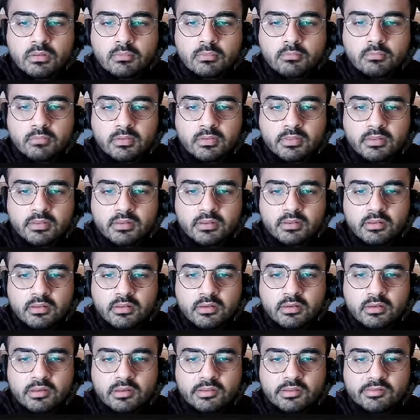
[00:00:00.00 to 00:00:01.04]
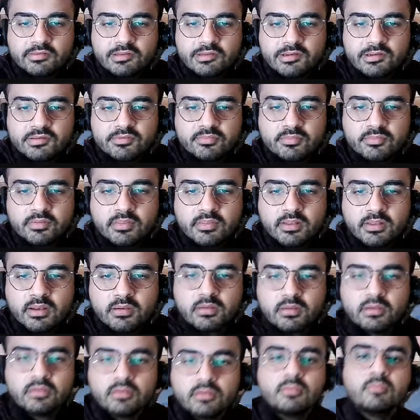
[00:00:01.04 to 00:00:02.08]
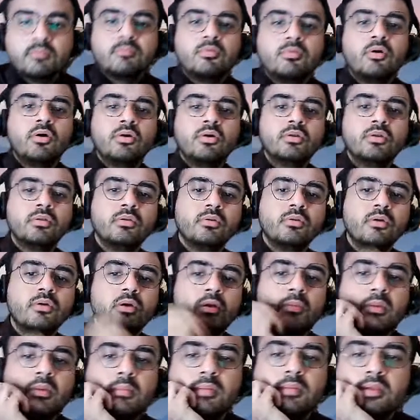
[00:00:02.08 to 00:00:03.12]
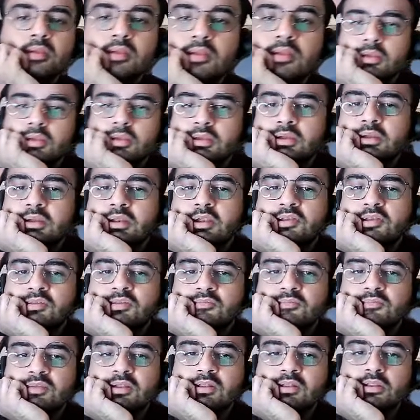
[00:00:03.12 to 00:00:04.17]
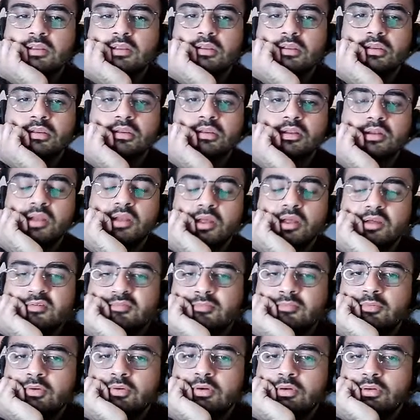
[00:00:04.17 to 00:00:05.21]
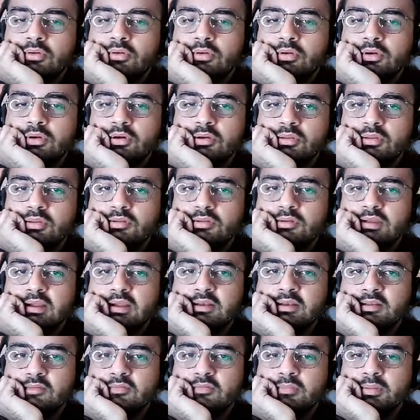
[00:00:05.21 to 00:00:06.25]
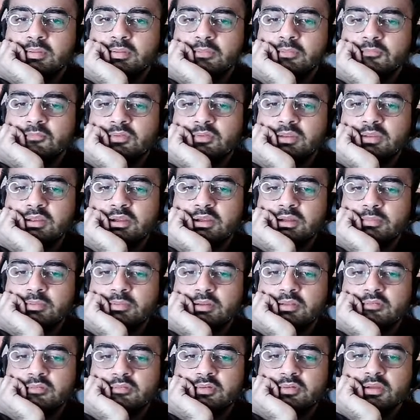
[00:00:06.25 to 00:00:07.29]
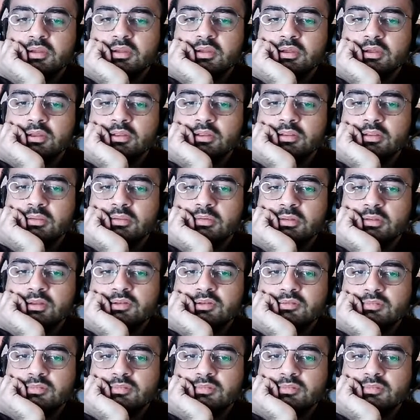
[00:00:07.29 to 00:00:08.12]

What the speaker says: but then at least let's win that pawn or maybe create some weaknesses. So f pawn, this diagonal will become weak, I believe. So that's